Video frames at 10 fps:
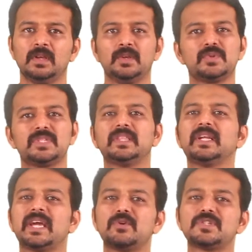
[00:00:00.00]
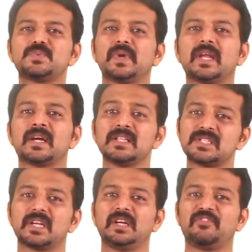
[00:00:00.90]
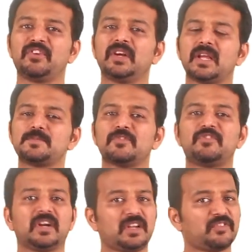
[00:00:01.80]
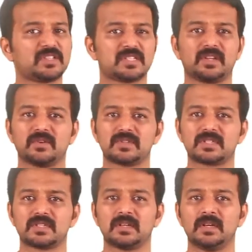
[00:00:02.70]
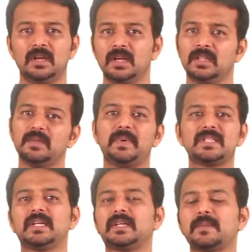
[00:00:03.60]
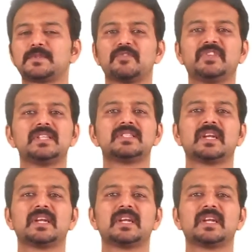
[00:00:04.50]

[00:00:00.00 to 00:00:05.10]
Using the diodes, we can construct different types of rectifier circuits. The basic types of these